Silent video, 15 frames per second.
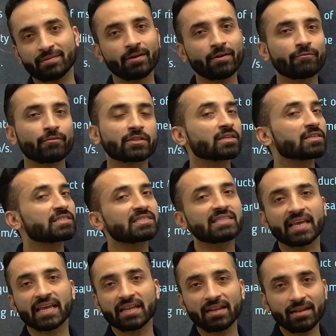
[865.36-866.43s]
with a
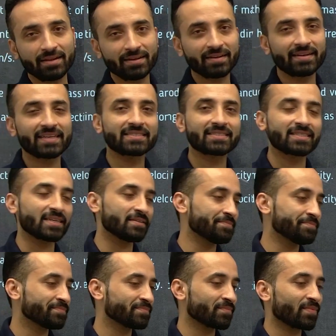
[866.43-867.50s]
snail, let's say,
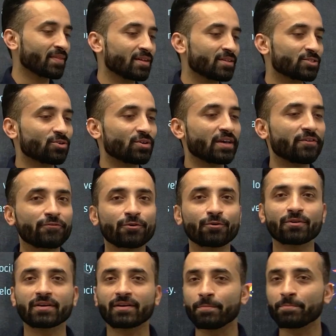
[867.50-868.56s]
so if you
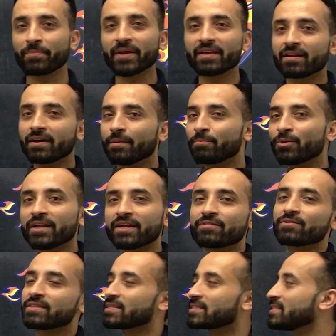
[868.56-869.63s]
compare a bullet with
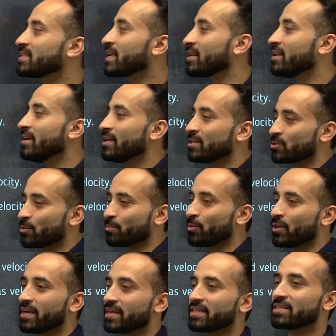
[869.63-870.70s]
a snail, so
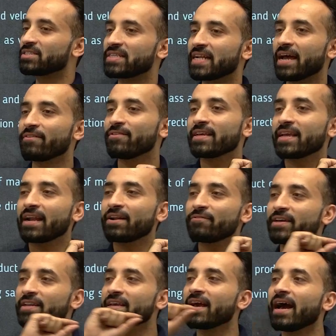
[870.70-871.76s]
bullet is traveling at a
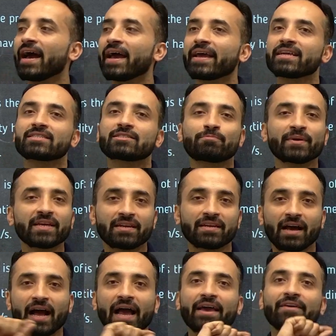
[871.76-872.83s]
very high speed,
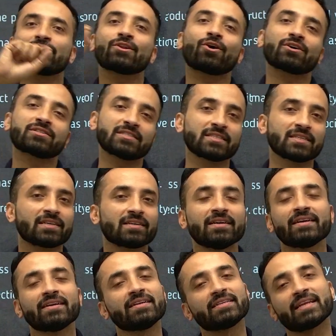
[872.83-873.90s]
high velocity,
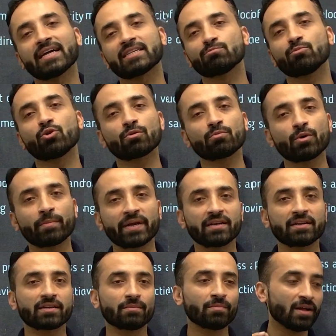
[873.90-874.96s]
it has more
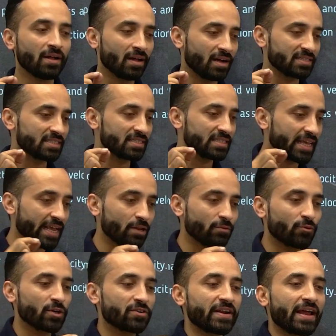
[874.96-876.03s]
momentum. A snail
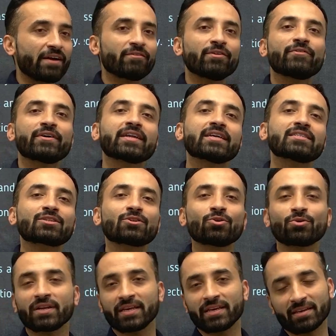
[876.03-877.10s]
would travel very
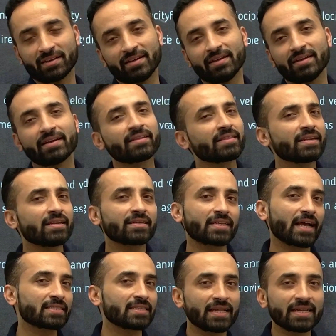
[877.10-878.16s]
slowly, then it
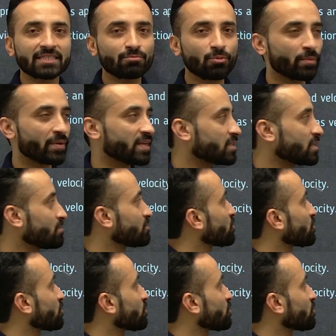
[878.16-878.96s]
has less momentum. So